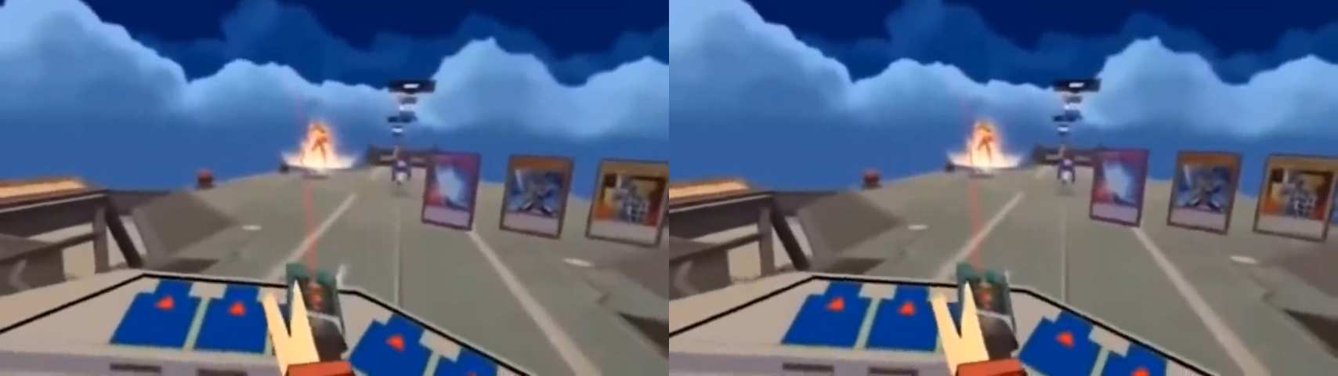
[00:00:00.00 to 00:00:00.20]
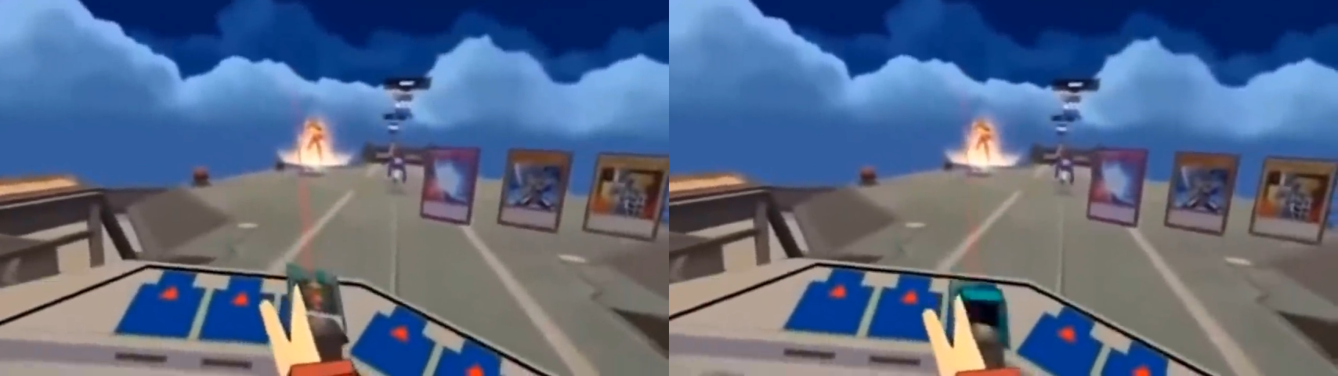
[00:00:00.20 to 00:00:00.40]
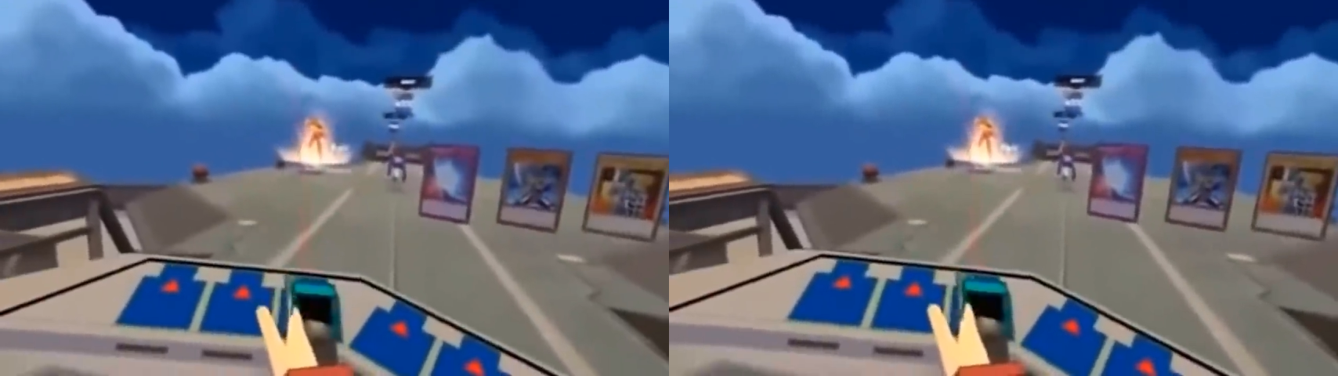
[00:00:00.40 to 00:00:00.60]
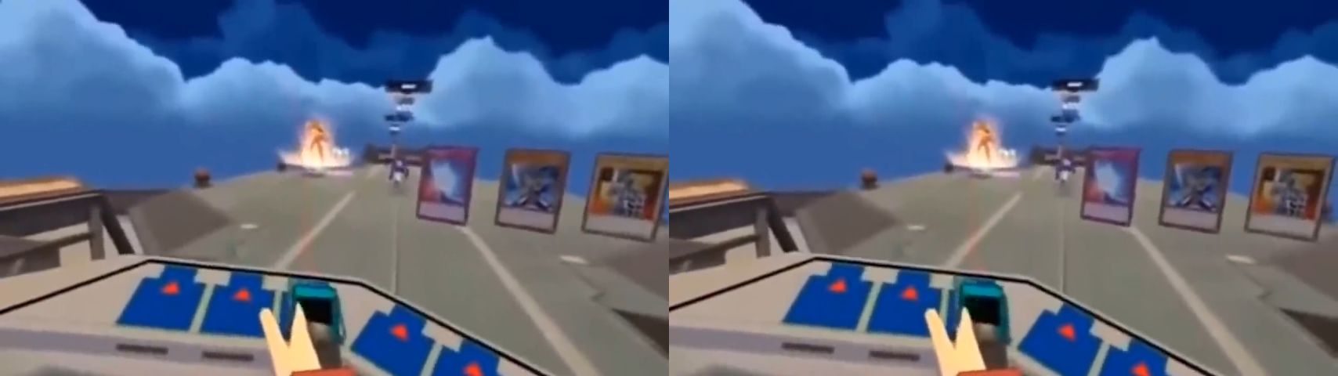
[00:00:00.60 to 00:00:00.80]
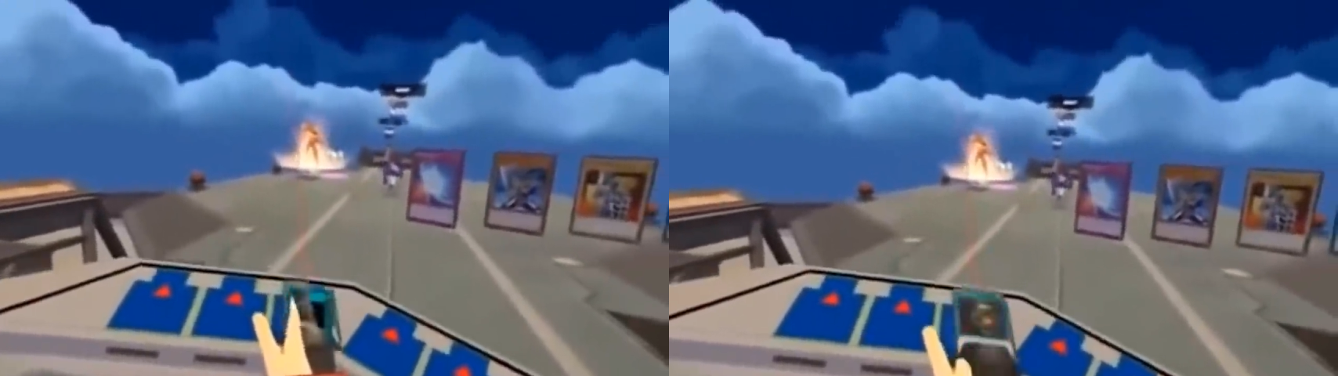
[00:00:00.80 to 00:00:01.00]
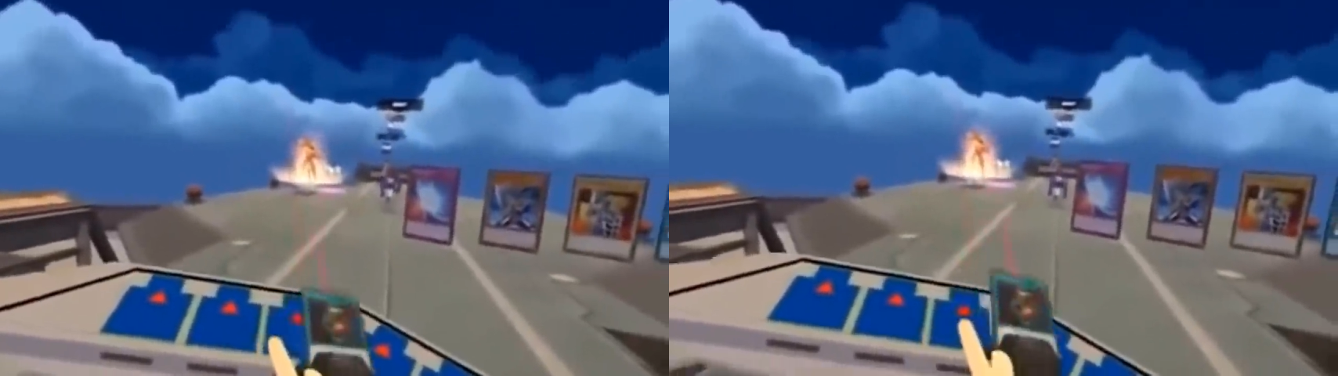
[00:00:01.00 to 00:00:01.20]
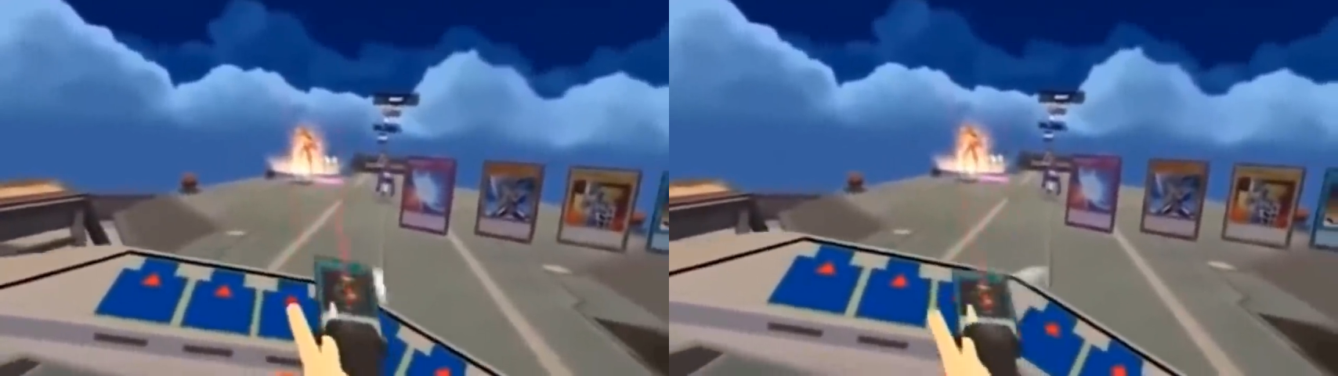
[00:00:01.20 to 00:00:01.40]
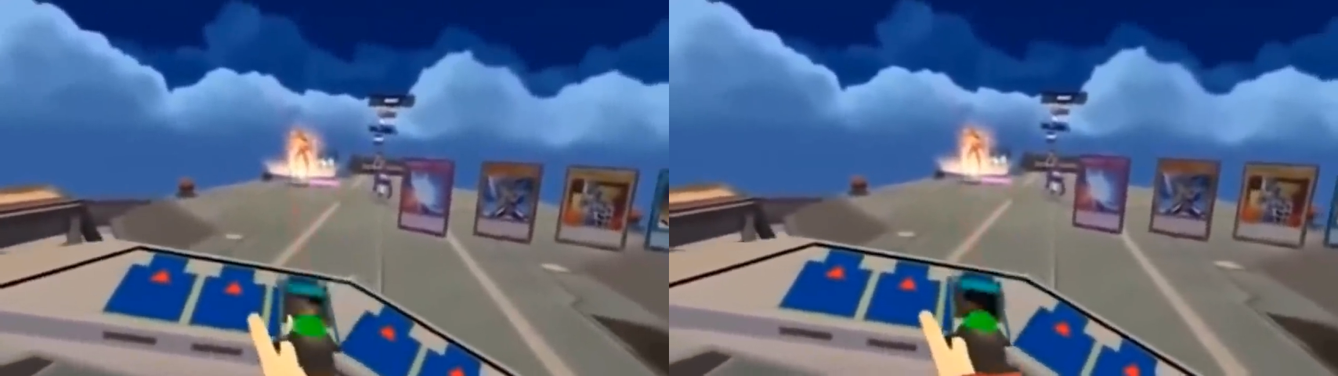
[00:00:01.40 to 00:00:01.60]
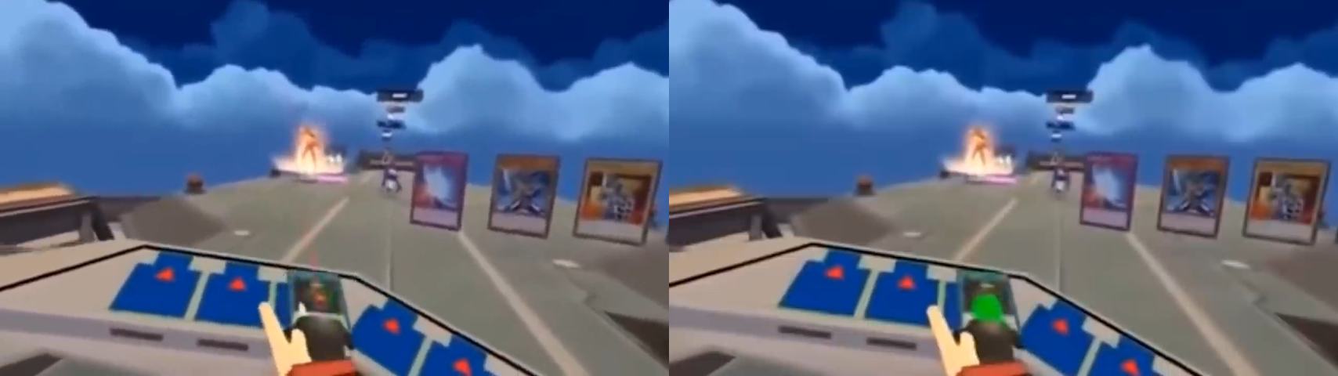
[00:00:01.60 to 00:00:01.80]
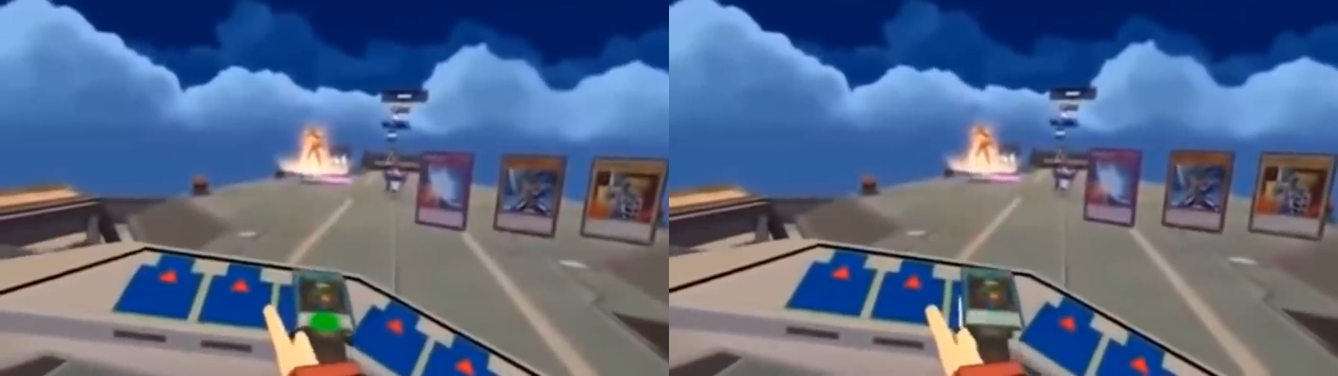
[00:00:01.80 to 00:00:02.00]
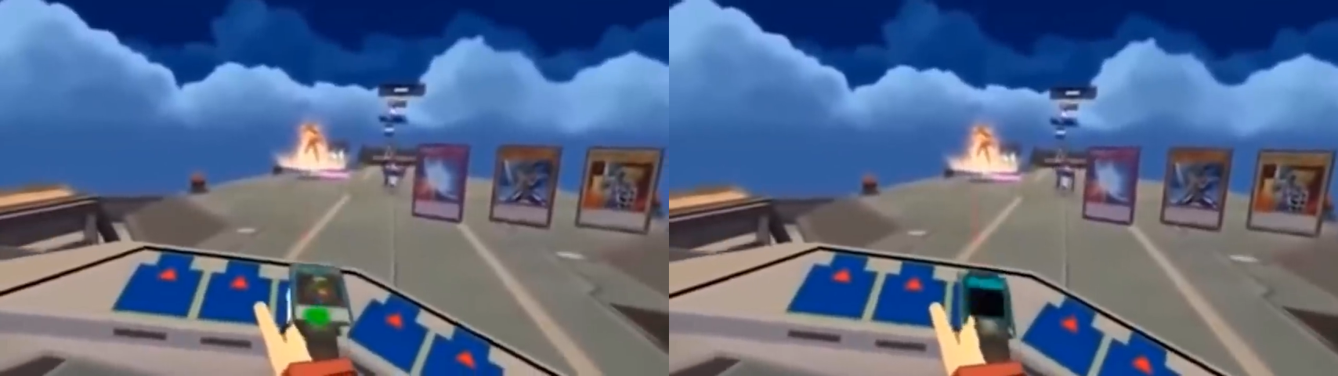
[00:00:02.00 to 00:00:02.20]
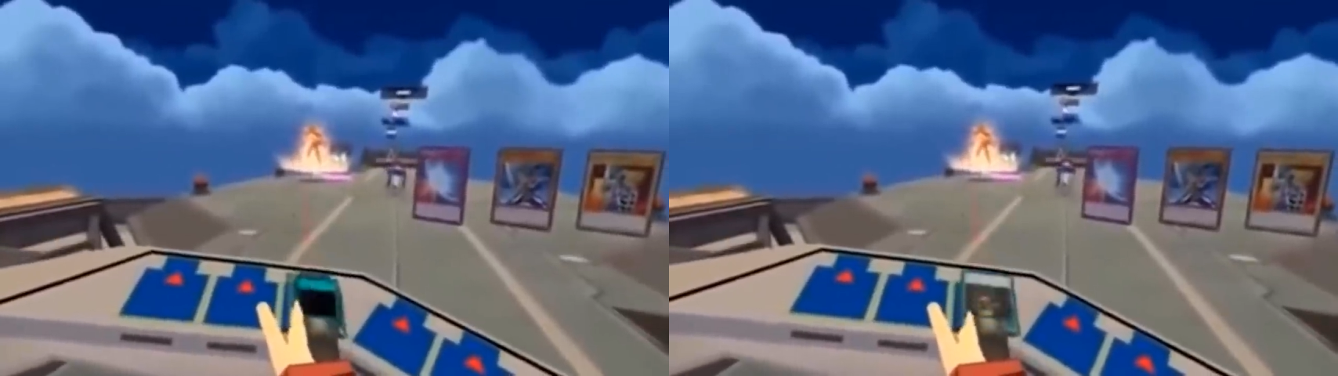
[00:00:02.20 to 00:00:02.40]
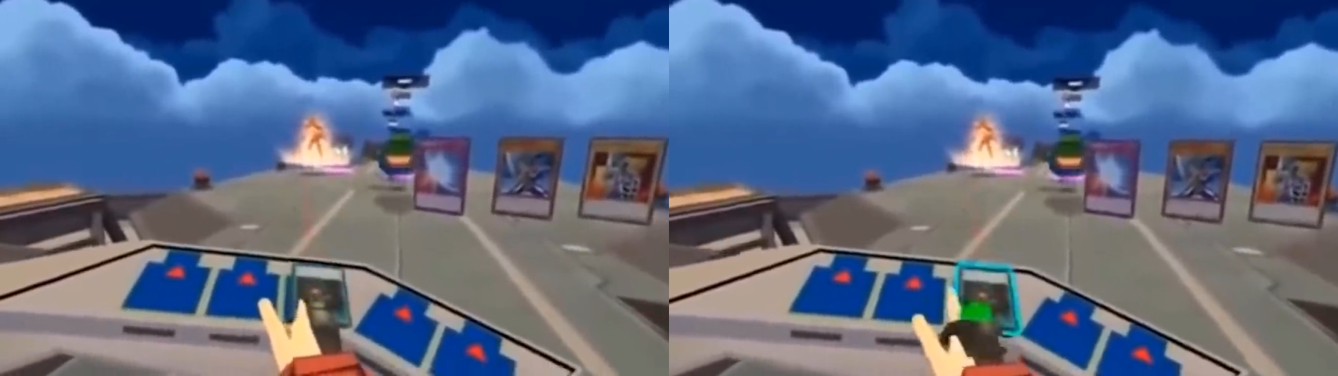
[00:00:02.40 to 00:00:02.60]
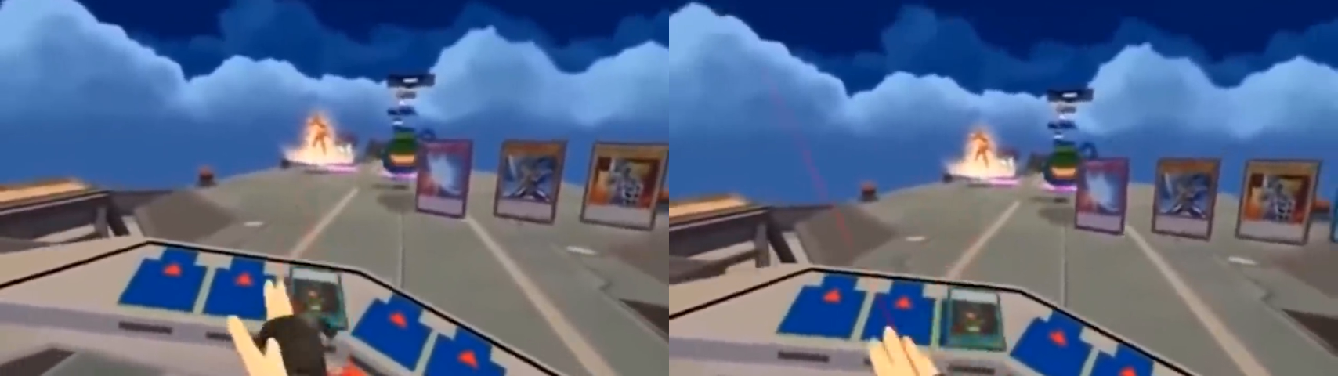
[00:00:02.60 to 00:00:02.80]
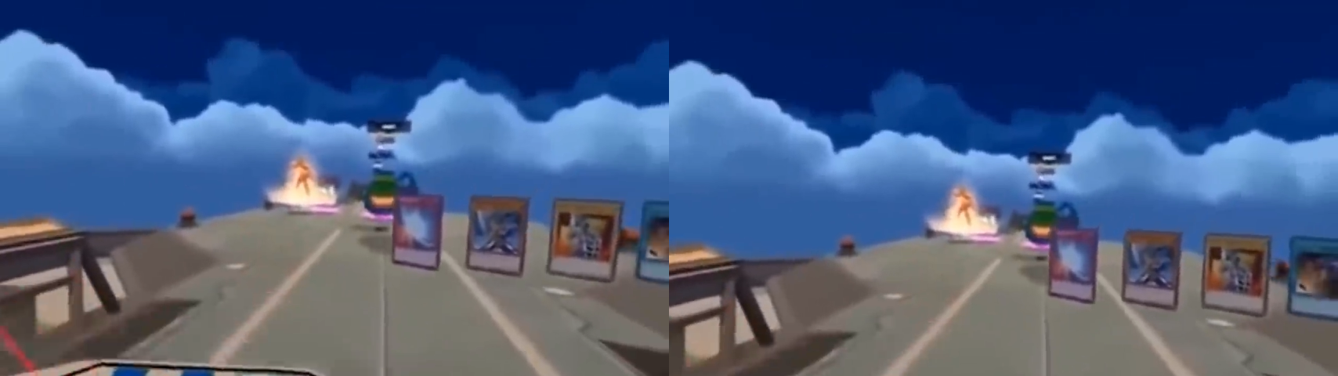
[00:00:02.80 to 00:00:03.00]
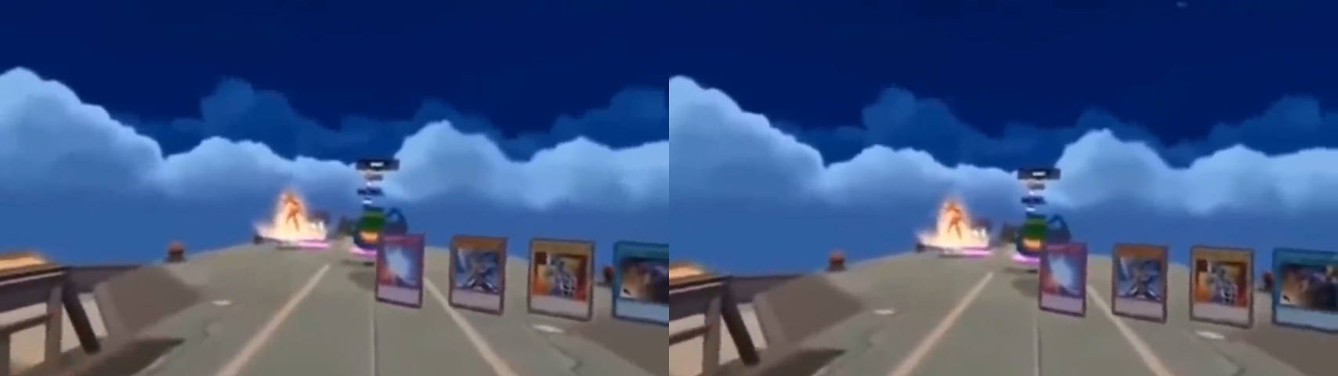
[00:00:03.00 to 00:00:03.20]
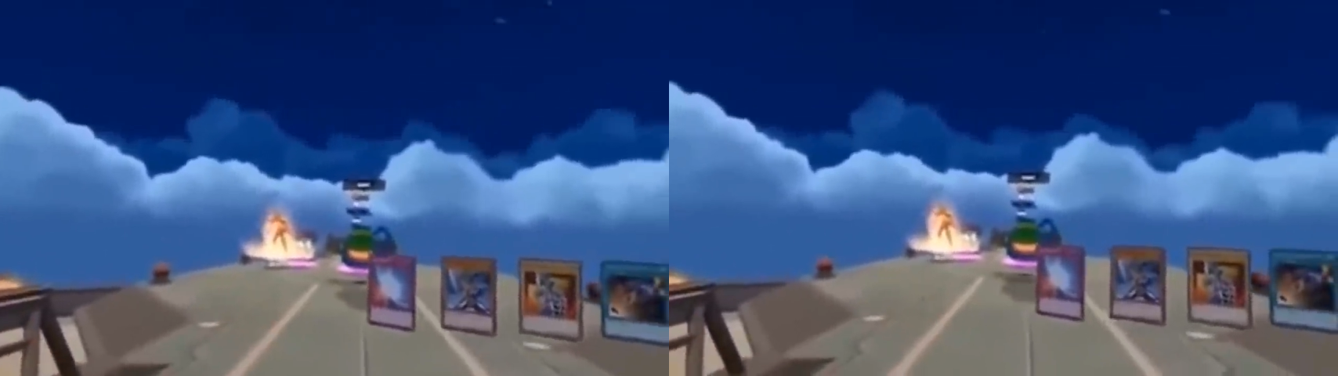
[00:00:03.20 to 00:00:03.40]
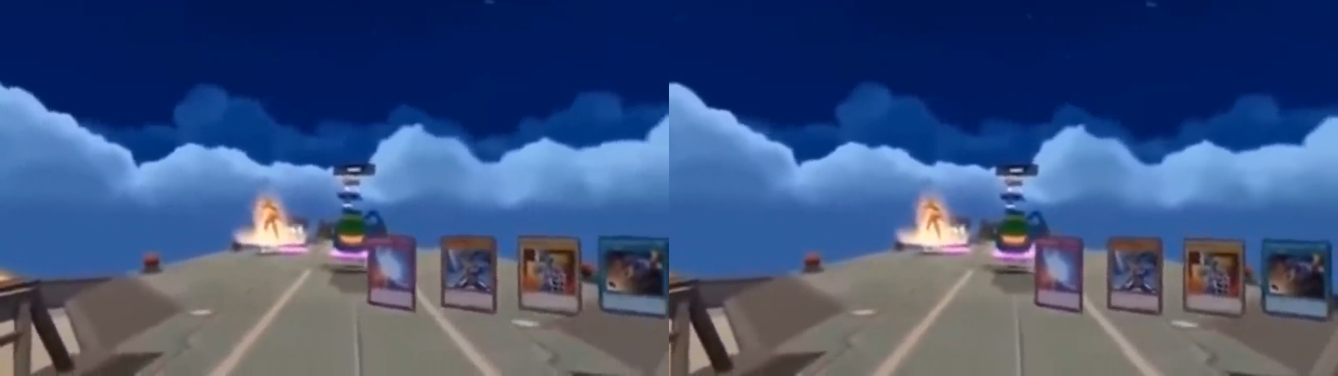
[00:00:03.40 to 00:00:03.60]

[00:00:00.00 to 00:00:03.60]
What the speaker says: No face is visible, so there are no lips to read.